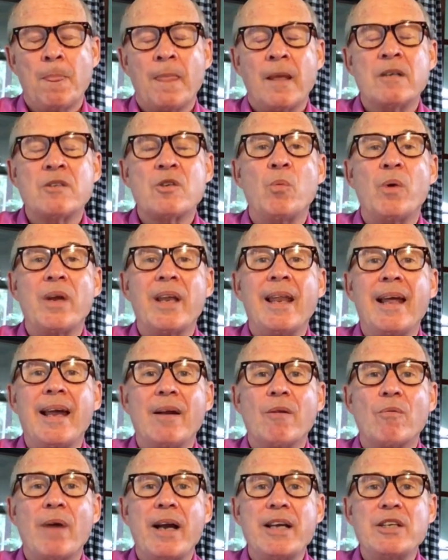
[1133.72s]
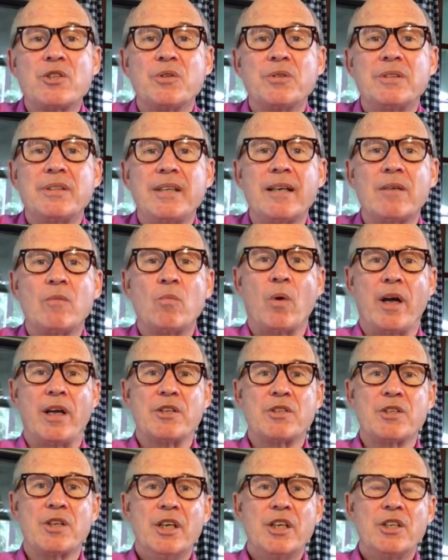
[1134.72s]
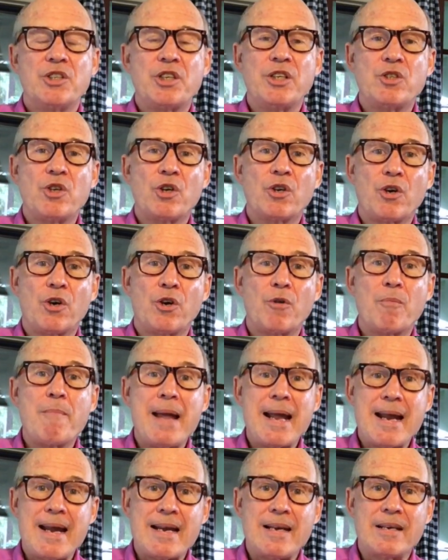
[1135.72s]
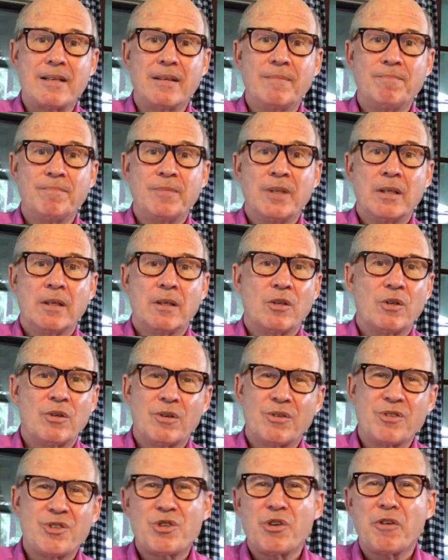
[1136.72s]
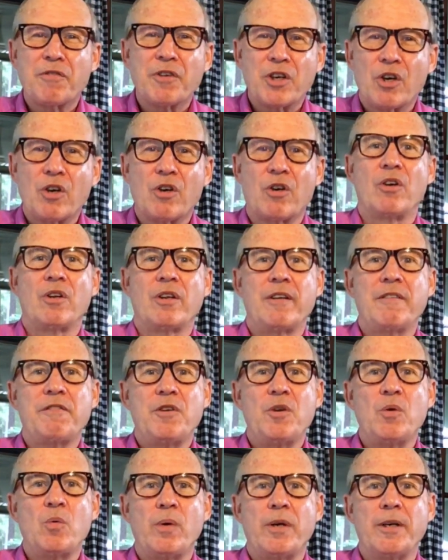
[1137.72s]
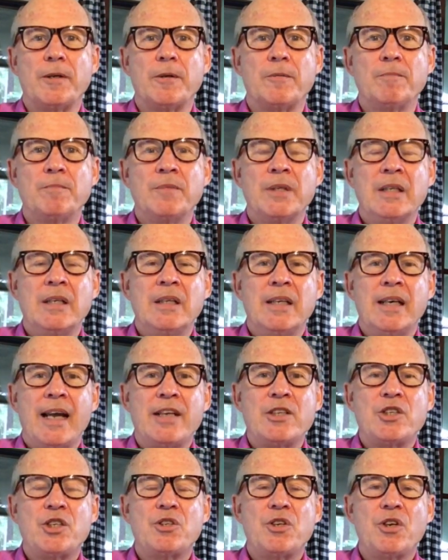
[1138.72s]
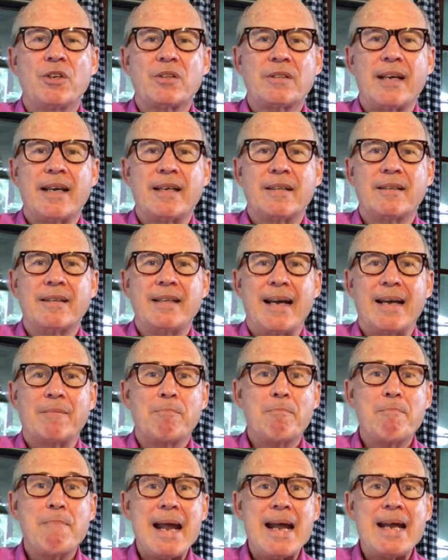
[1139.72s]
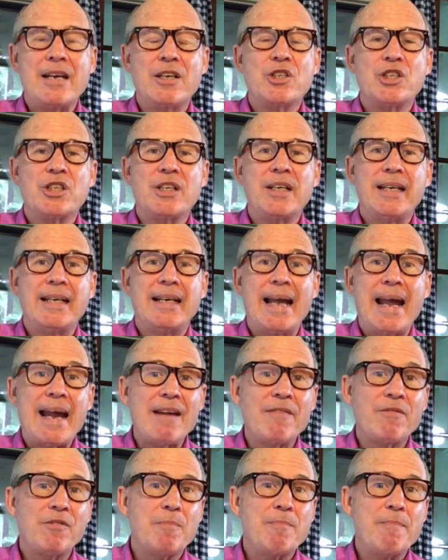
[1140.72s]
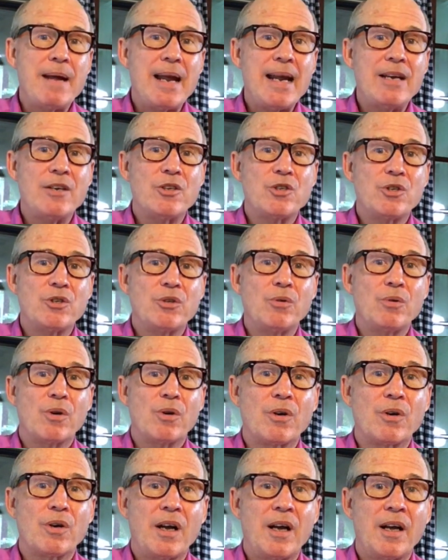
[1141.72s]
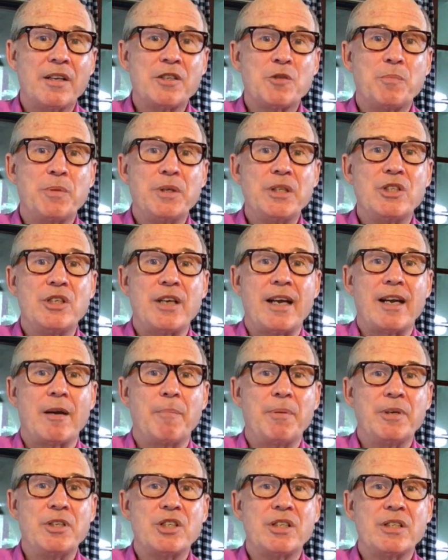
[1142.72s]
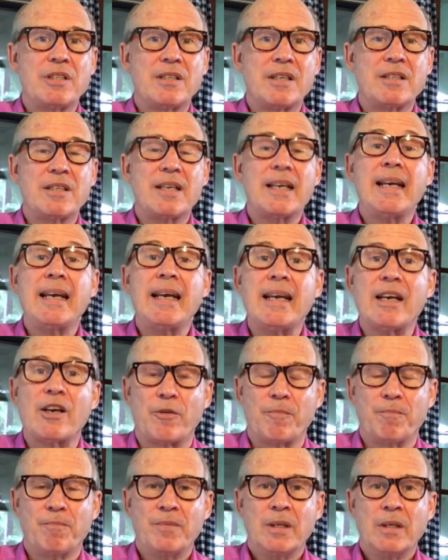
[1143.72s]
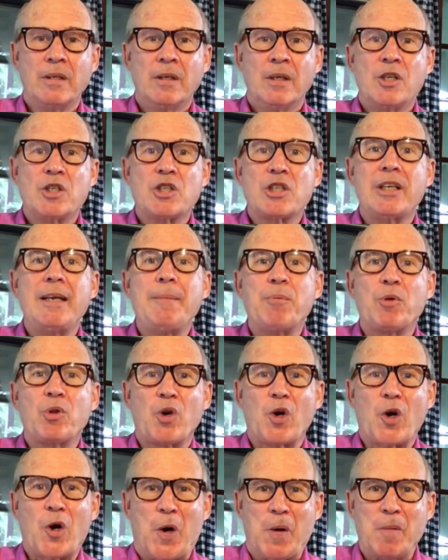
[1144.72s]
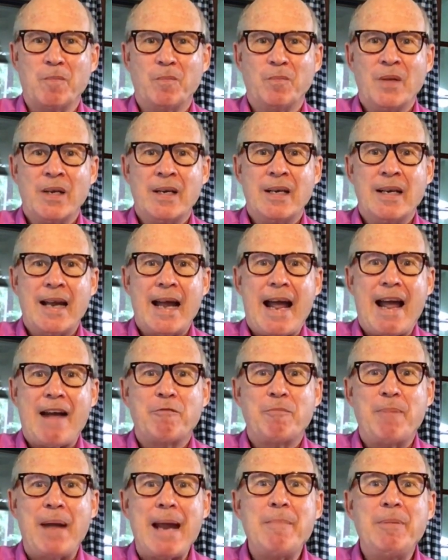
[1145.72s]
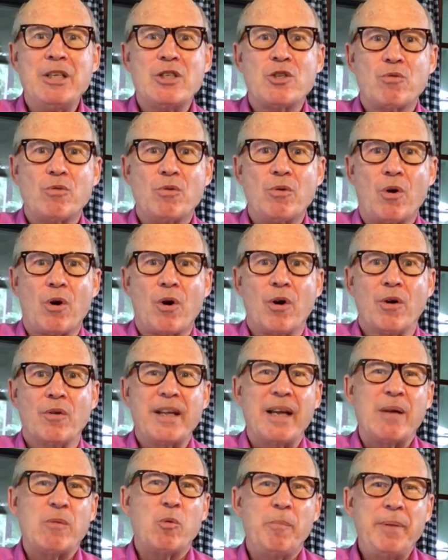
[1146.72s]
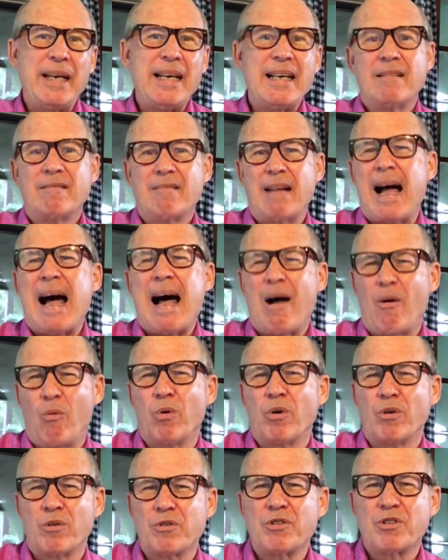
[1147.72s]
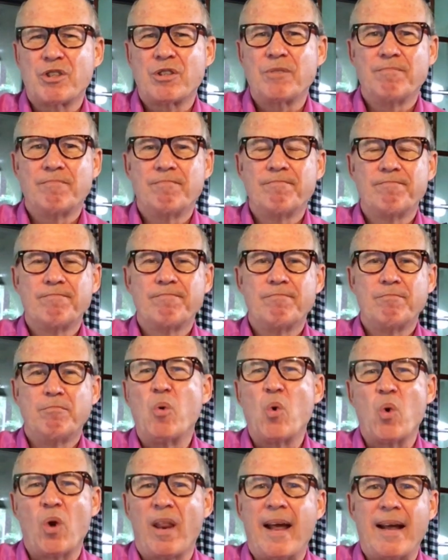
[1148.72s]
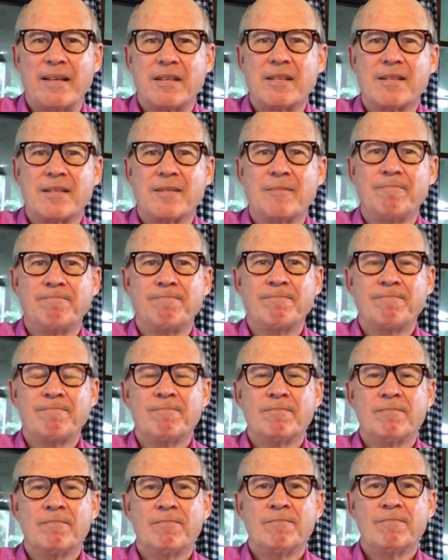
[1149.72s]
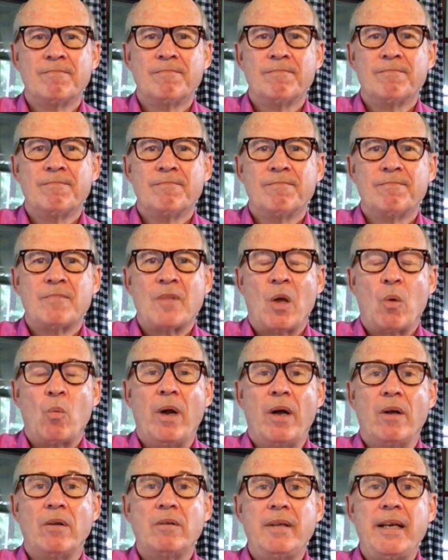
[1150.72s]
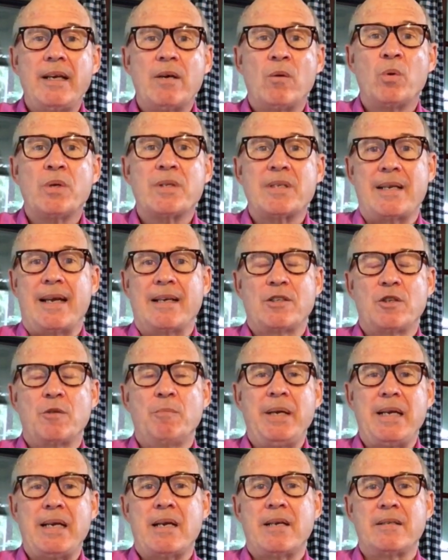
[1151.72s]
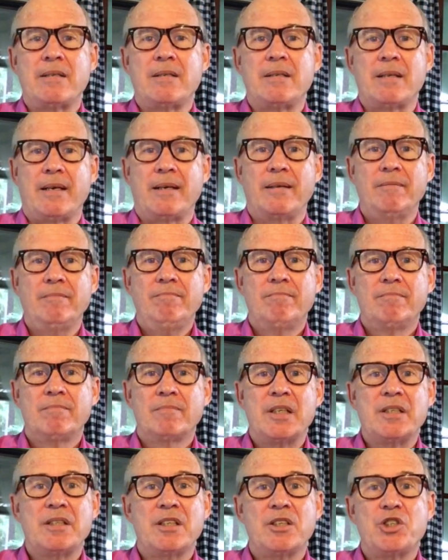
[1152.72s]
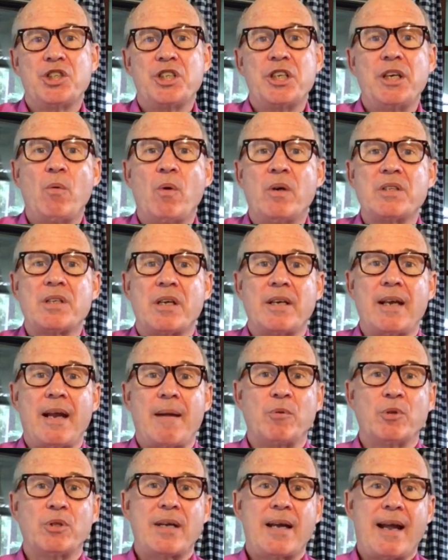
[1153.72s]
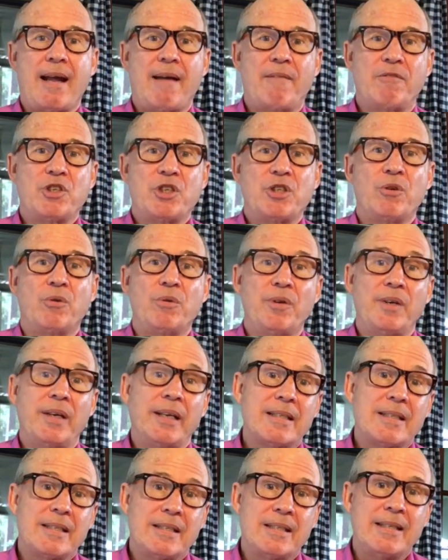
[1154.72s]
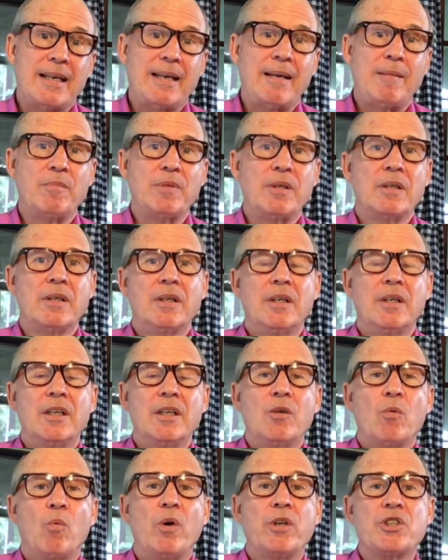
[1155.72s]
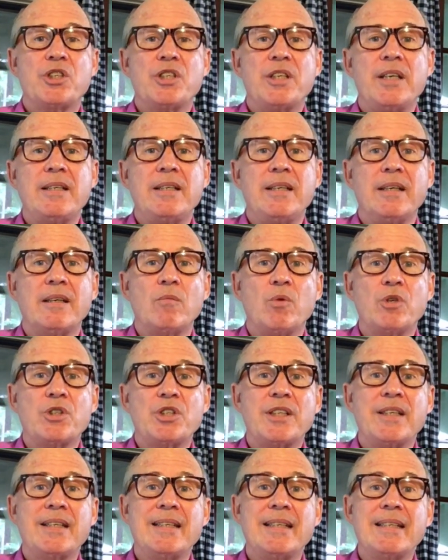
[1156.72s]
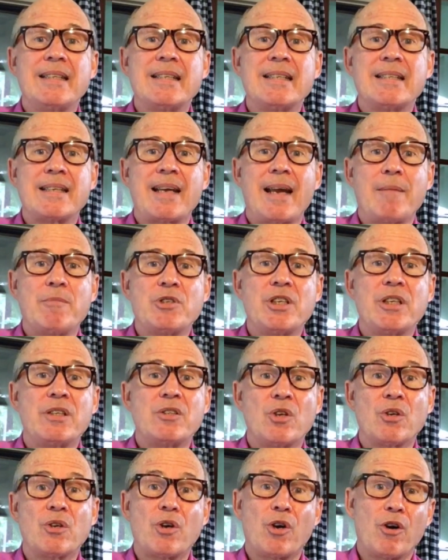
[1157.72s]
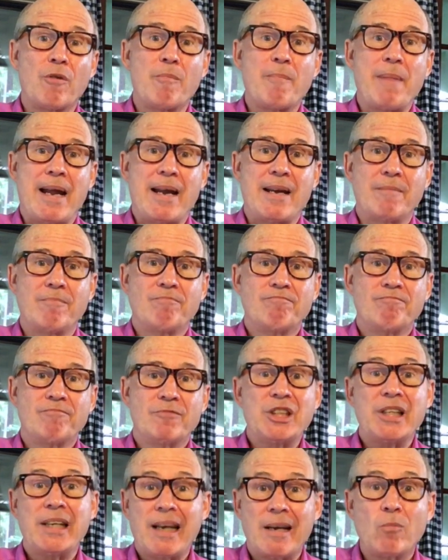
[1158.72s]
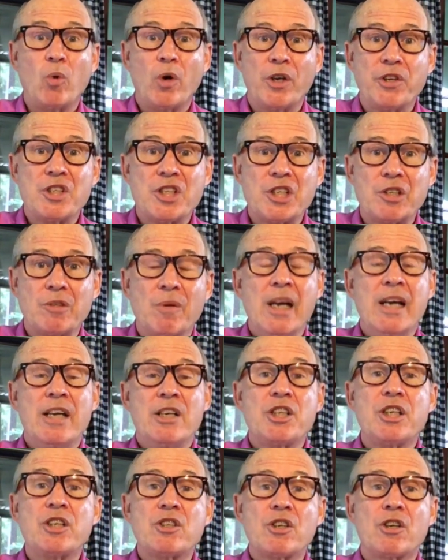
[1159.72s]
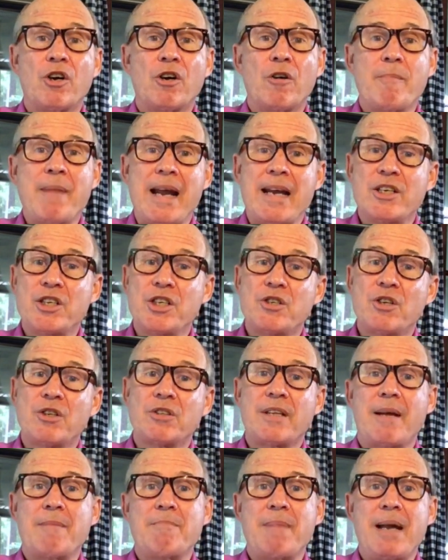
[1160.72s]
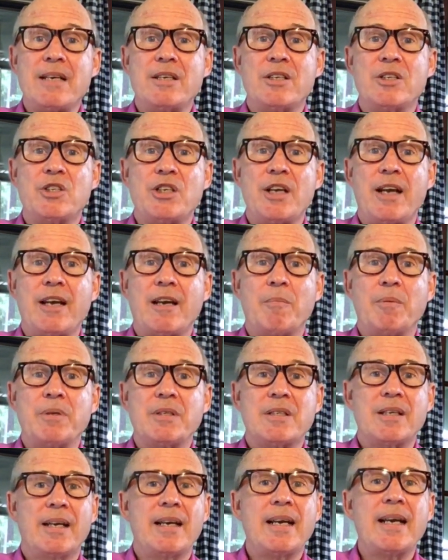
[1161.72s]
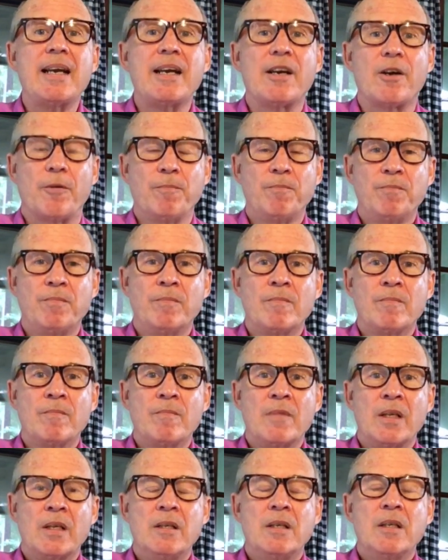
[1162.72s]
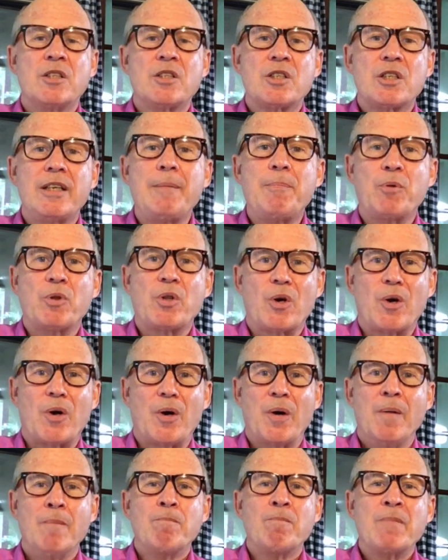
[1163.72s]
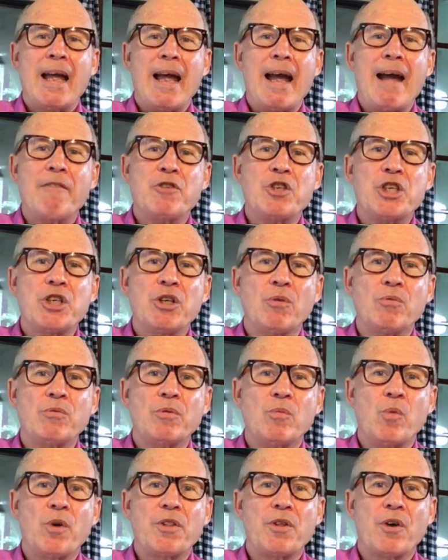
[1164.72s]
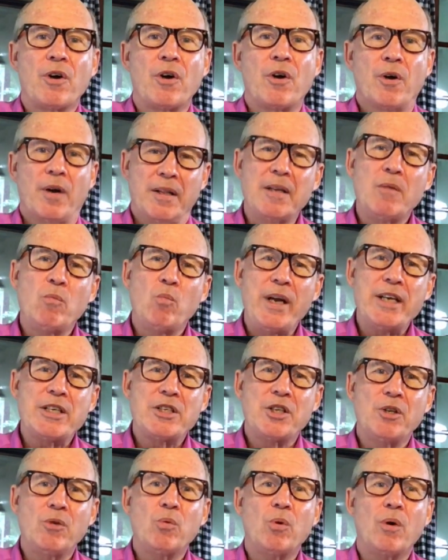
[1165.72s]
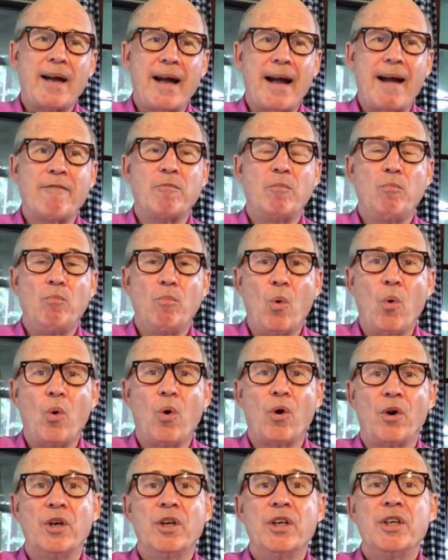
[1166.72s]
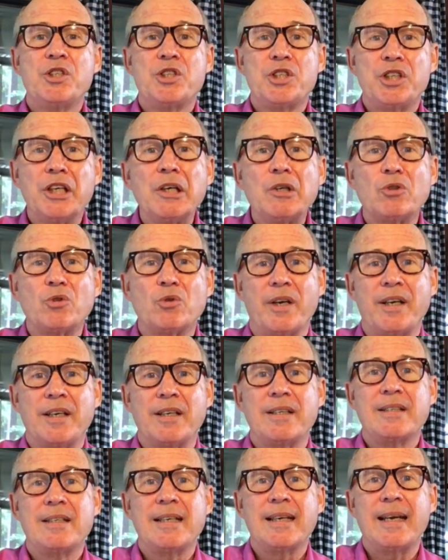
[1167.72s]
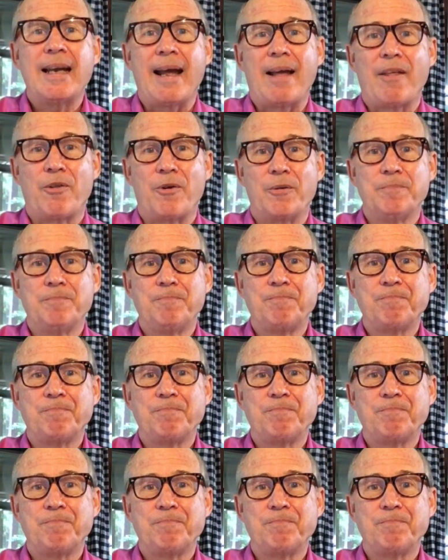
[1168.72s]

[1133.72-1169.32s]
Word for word: so, what Rachel did was she took her maid, her servant girl, if you will, and she took that, that maid and she gave the maid to husband Jacob, and she says, Here, sleep with her, have babies through her. They will be ours, more or less. Well, Leah was not to be undone, and since she was unable to have children, it seemed, what she did was she did the same. She took her maid she had one too. She took her maid, she took that maid to Jacob and said, Here, sleep with her, have children with her, and then we too will have more children together.